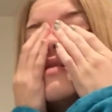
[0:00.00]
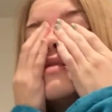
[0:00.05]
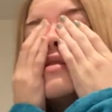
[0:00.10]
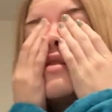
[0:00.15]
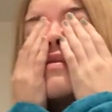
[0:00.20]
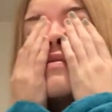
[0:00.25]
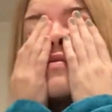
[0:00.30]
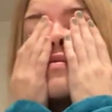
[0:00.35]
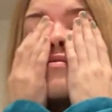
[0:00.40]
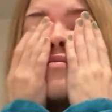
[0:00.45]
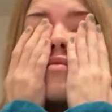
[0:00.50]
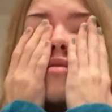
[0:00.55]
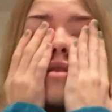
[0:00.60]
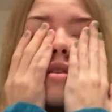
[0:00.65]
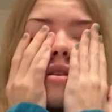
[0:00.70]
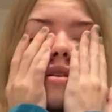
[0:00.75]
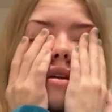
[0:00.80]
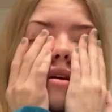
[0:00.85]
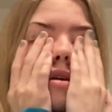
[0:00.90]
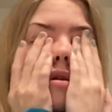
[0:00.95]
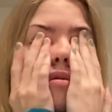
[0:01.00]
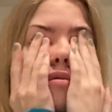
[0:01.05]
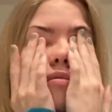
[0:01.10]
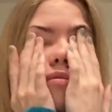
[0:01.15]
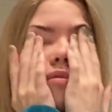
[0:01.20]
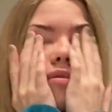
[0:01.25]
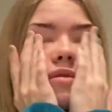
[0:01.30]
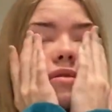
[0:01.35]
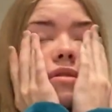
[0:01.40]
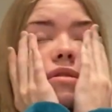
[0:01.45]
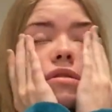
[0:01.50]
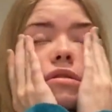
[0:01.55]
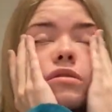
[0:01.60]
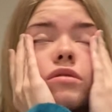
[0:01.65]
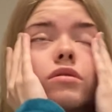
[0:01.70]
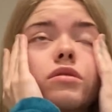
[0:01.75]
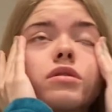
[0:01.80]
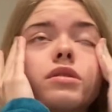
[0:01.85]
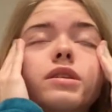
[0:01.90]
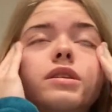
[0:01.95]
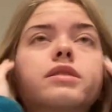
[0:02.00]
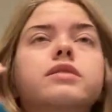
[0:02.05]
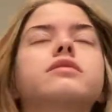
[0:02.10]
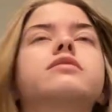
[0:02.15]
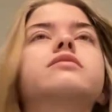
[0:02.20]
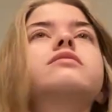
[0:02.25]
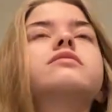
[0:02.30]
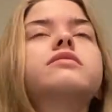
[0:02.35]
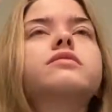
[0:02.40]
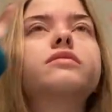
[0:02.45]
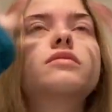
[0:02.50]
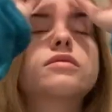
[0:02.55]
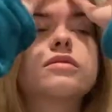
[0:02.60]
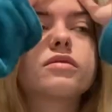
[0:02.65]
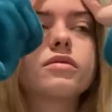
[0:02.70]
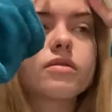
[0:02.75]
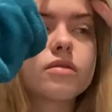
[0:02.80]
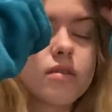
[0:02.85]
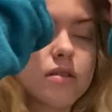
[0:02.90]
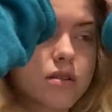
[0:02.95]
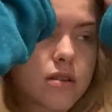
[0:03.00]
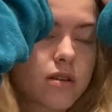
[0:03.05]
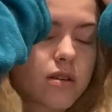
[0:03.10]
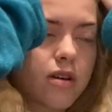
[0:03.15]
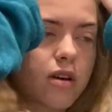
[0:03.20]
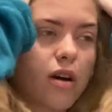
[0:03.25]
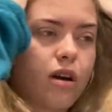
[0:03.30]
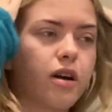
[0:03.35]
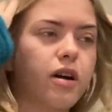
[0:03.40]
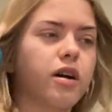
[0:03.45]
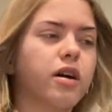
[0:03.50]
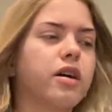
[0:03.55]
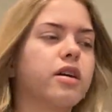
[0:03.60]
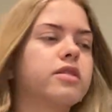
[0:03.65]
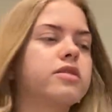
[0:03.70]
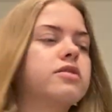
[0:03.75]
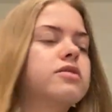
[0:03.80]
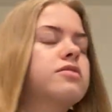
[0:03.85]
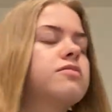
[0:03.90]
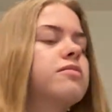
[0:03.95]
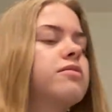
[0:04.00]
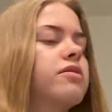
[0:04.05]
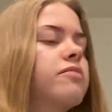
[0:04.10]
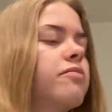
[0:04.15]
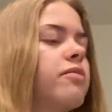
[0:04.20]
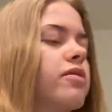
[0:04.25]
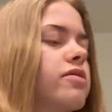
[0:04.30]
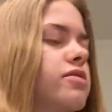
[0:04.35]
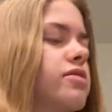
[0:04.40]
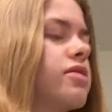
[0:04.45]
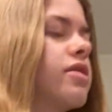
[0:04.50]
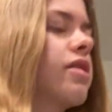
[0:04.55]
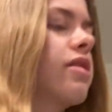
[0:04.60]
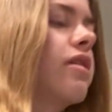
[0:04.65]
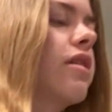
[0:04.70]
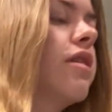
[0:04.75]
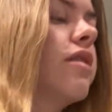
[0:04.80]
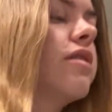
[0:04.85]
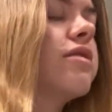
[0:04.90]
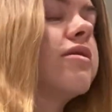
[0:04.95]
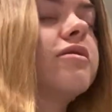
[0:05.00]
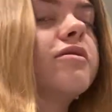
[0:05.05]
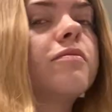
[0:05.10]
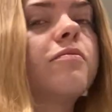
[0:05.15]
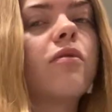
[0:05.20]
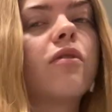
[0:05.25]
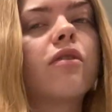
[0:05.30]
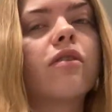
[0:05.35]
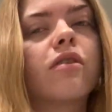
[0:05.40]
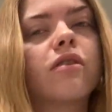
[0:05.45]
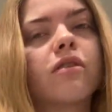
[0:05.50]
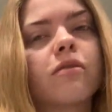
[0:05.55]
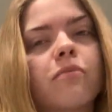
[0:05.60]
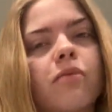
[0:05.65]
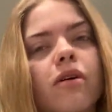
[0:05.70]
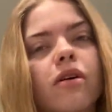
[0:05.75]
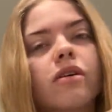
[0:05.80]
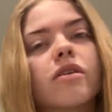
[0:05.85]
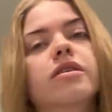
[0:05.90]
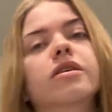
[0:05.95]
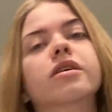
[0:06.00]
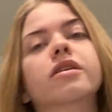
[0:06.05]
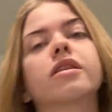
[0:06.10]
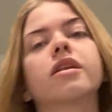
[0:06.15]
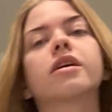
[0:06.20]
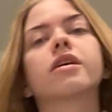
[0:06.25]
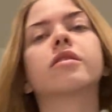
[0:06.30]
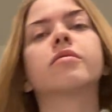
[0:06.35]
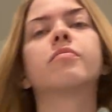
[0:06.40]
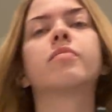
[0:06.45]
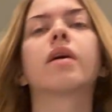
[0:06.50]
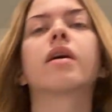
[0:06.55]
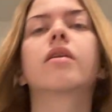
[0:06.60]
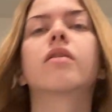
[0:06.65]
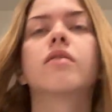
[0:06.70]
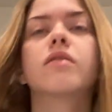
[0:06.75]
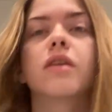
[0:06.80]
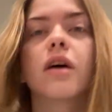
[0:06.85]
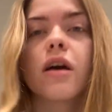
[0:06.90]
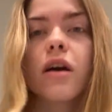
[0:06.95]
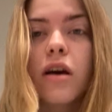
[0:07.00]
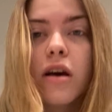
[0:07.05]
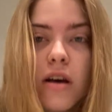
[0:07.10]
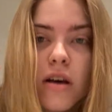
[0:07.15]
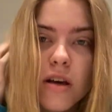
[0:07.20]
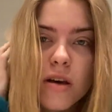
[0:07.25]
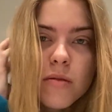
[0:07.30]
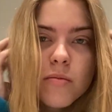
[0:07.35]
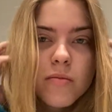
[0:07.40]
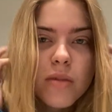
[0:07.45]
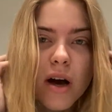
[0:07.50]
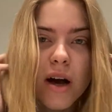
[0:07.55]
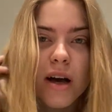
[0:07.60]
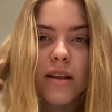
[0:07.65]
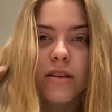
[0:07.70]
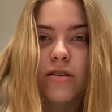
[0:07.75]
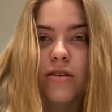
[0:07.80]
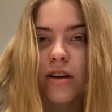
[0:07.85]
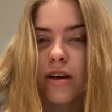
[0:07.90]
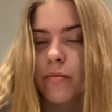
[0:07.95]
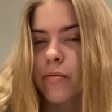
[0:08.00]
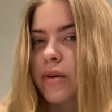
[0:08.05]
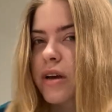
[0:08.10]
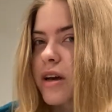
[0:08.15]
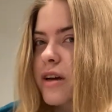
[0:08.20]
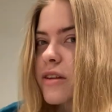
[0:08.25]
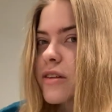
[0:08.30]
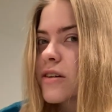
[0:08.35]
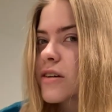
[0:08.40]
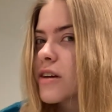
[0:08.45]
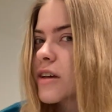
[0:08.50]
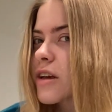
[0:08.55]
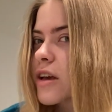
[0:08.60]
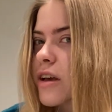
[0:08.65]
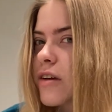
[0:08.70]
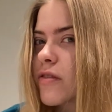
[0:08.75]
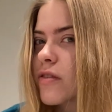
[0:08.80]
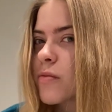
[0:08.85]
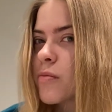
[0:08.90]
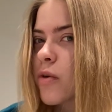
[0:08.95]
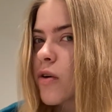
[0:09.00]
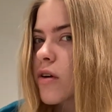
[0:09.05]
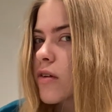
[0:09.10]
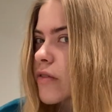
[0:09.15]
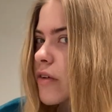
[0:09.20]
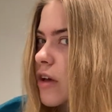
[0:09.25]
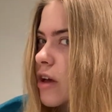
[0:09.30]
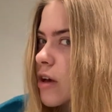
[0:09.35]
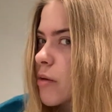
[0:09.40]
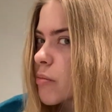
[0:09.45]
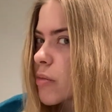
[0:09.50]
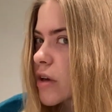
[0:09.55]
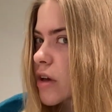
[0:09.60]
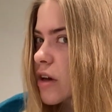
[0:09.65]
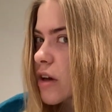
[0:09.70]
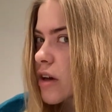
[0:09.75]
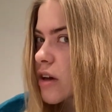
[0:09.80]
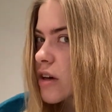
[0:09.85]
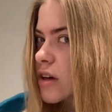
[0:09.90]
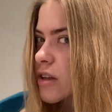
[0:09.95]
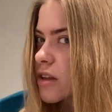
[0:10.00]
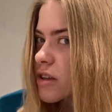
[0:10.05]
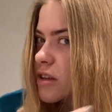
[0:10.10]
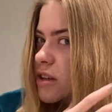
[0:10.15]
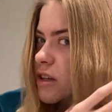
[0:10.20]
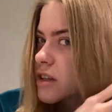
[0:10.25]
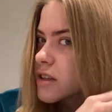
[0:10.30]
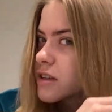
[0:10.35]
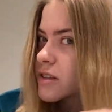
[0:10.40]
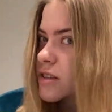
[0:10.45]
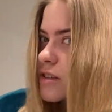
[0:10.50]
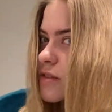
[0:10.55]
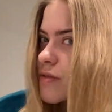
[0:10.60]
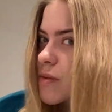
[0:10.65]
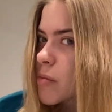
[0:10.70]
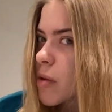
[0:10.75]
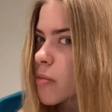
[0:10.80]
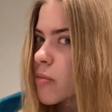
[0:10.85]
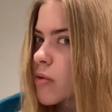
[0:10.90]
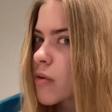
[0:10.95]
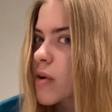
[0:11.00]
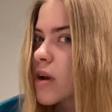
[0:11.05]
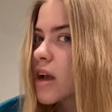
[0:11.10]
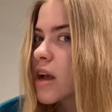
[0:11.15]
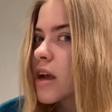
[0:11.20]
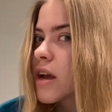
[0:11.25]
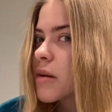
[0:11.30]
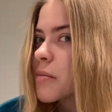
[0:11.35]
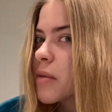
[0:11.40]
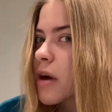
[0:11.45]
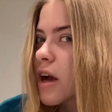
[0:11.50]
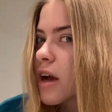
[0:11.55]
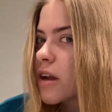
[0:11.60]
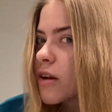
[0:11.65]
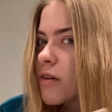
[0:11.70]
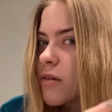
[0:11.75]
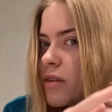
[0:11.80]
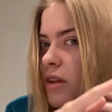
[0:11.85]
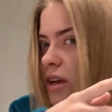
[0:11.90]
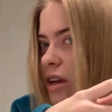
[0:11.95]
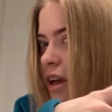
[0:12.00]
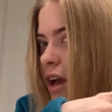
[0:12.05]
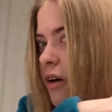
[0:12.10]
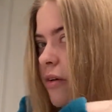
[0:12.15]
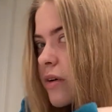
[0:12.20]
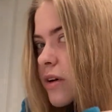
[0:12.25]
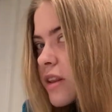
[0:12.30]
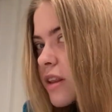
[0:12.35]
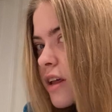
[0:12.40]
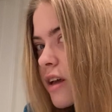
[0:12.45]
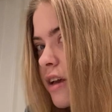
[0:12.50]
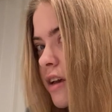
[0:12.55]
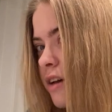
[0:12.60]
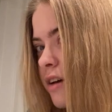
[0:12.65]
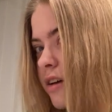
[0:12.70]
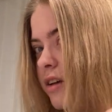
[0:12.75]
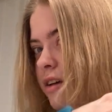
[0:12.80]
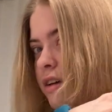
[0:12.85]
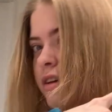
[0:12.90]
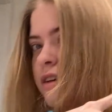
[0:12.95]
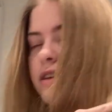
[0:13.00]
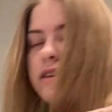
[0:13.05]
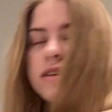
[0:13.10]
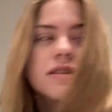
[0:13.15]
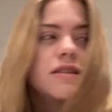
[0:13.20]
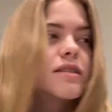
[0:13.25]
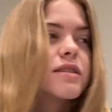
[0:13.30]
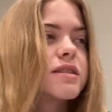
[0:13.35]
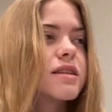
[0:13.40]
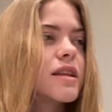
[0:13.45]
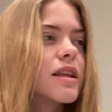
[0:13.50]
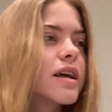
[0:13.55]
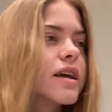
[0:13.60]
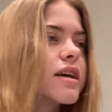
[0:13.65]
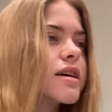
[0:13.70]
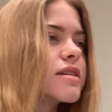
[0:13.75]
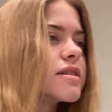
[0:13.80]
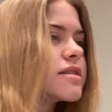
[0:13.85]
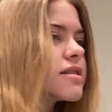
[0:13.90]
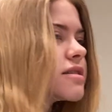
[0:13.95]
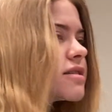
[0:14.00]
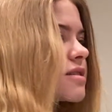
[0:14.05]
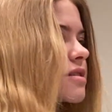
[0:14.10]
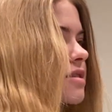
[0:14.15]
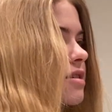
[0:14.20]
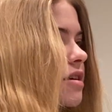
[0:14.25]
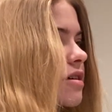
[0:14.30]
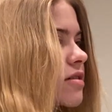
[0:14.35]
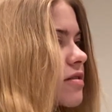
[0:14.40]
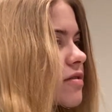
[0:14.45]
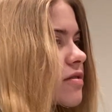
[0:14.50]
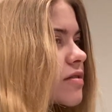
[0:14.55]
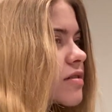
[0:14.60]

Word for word: doesn't even want to like work. Like, I just want to watch like ASMR and apparently lay in bed all day. But I look at me, I look like even more of a hippie. Look, this is from a braid, but I don't like how it like slants and stuff.